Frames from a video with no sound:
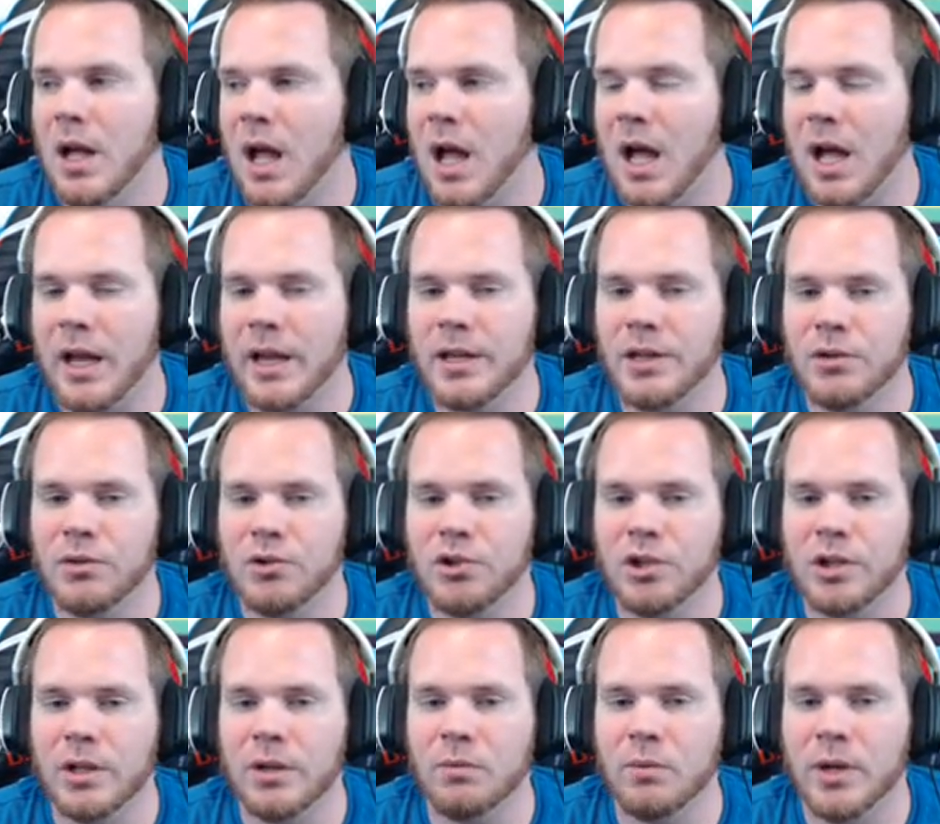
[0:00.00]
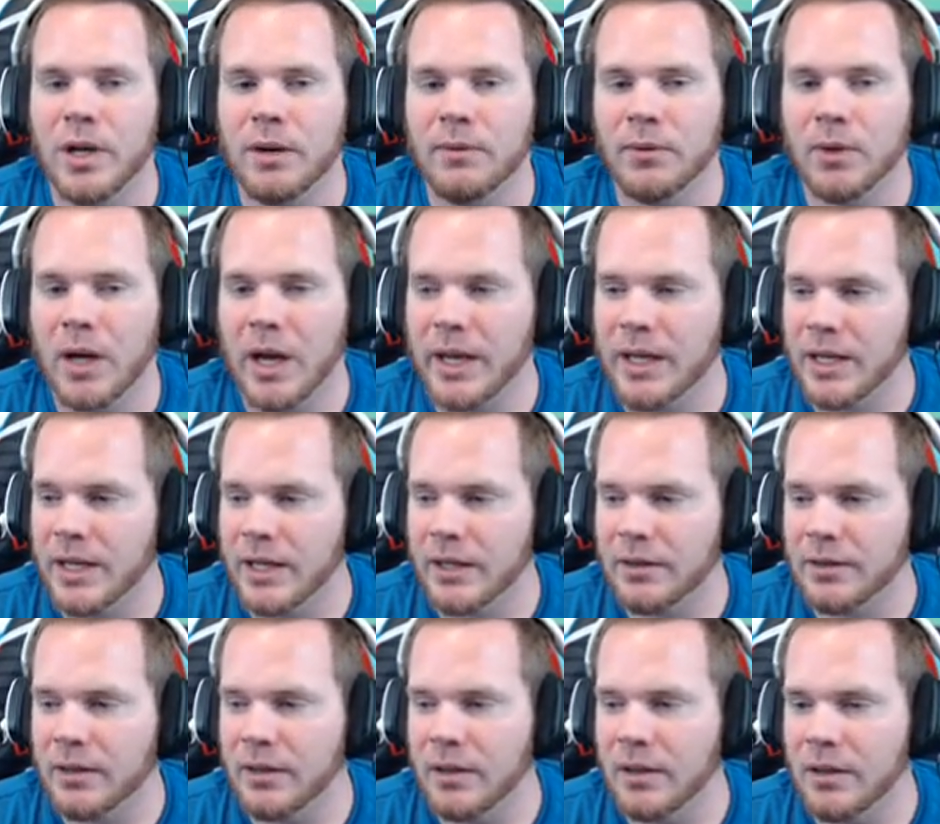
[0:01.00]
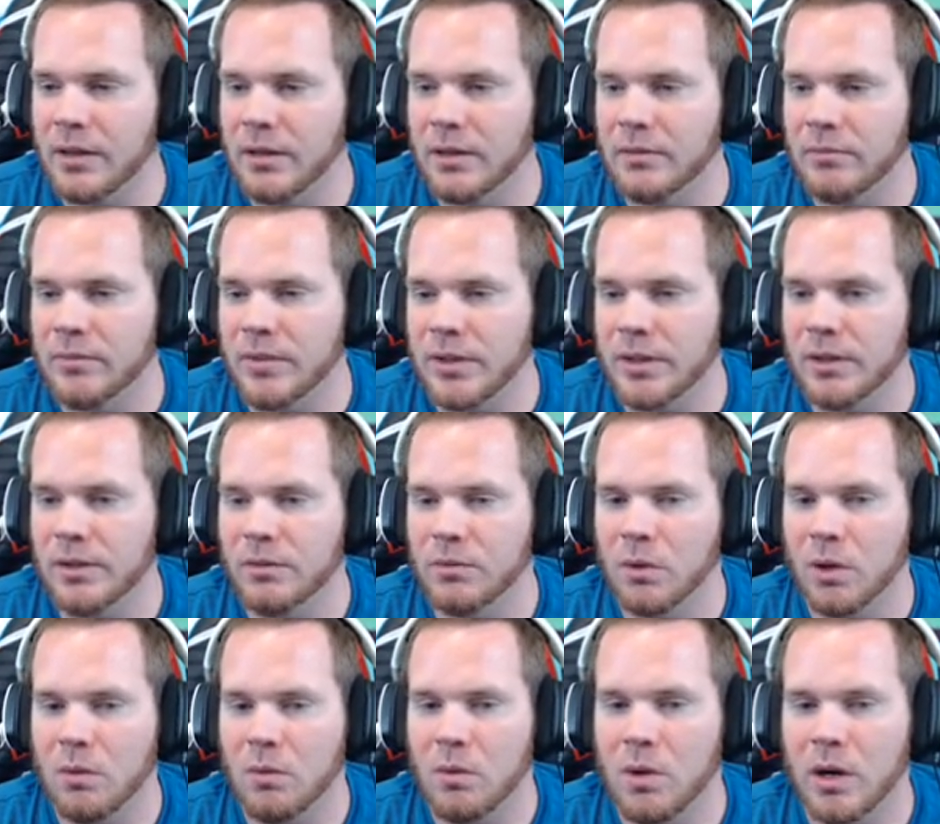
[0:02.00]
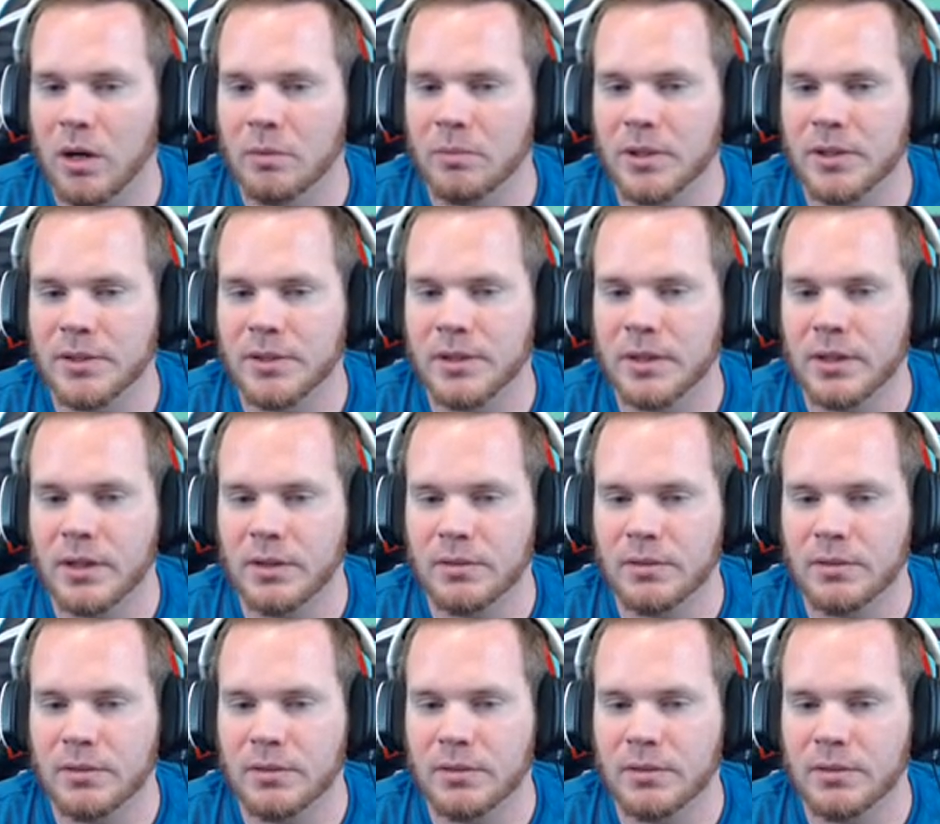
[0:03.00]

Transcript: I usually, whenever I get the requirements to